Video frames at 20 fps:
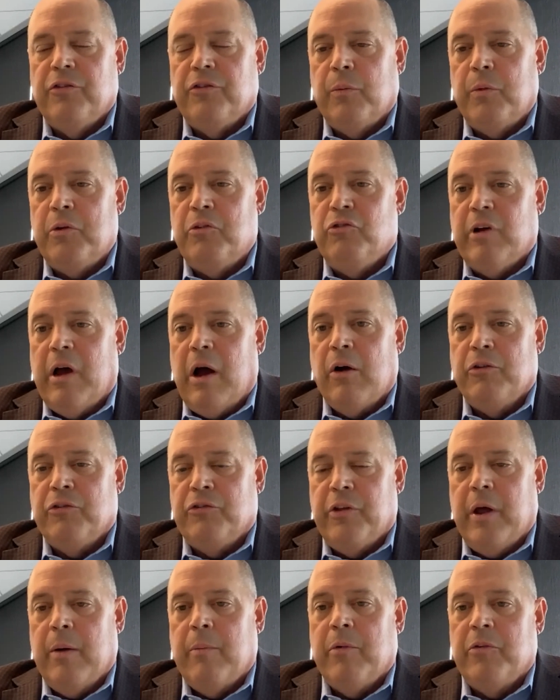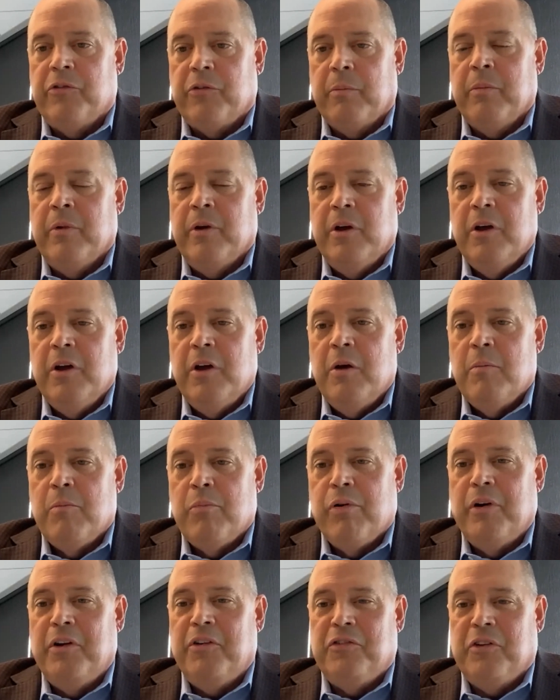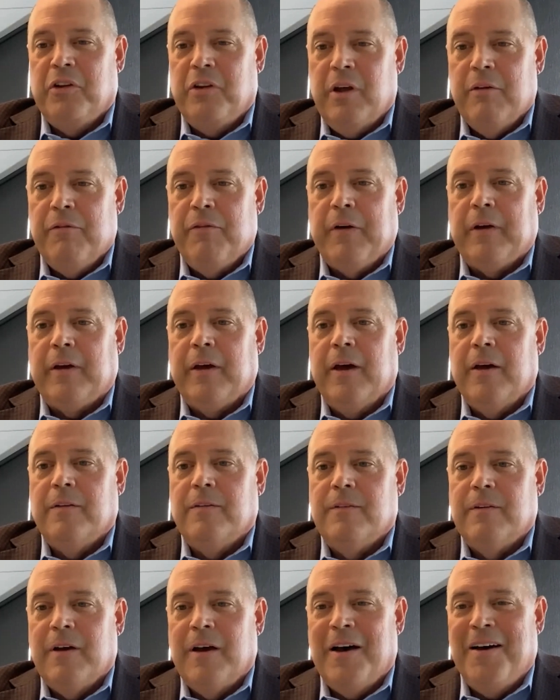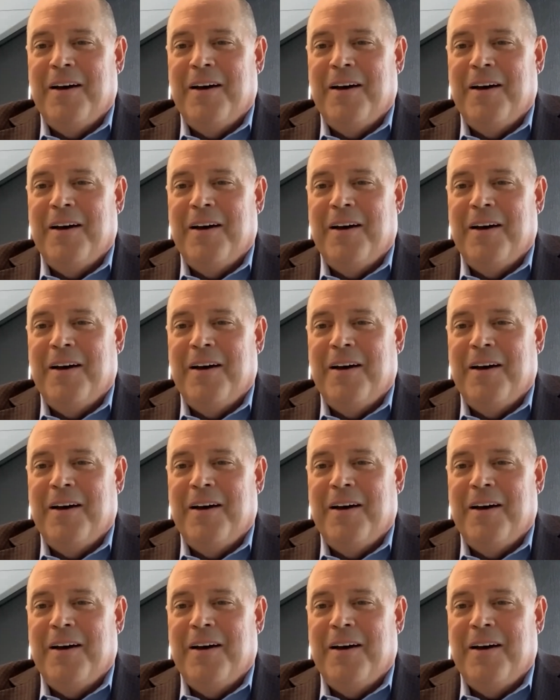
So we challenged them with some pretty significant